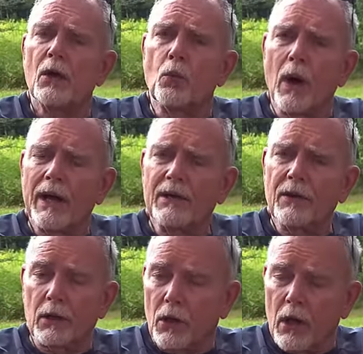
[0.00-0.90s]
wide
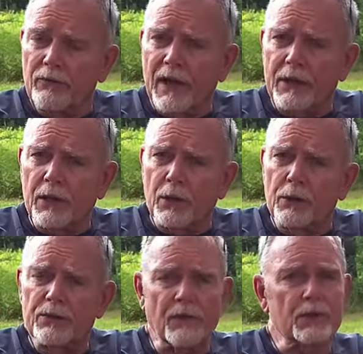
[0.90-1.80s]
uh, long flat
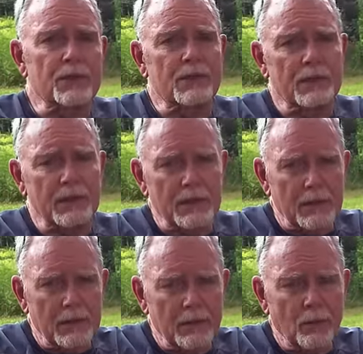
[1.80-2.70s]
nose versus the
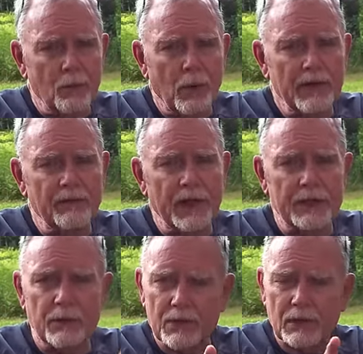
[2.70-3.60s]
wide flat
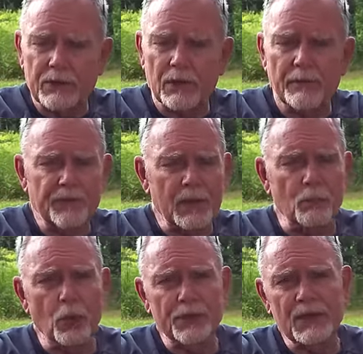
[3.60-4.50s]
nose. I'll tell, have got
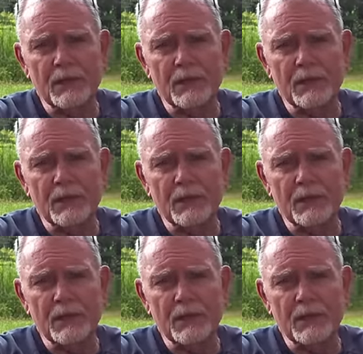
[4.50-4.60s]
more to say